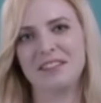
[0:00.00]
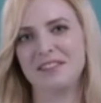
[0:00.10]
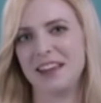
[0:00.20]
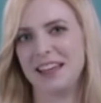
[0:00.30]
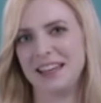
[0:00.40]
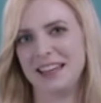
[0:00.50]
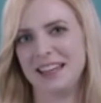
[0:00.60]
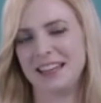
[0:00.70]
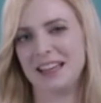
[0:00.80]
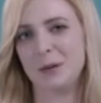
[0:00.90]
a fan,
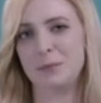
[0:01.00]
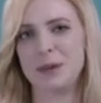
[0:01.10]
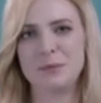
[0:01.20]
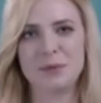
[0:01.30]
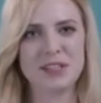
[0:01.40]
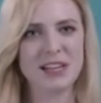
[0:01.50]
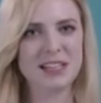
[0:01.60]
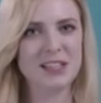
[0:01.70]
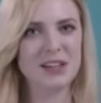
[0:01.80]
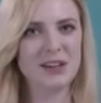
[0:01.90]
a beam
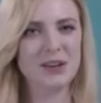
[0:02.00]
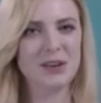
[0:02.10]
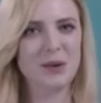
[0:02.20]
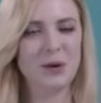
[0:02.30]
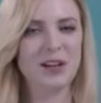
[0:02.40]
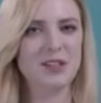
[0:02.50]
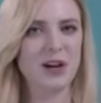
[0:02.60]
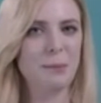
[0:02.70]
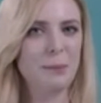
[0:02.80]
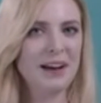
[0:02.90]
projector, or a
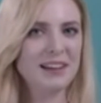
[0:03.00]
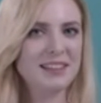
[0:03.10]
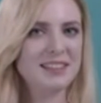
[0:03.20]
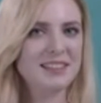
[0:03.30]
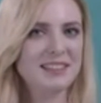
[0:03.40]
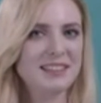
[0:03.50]
drop box?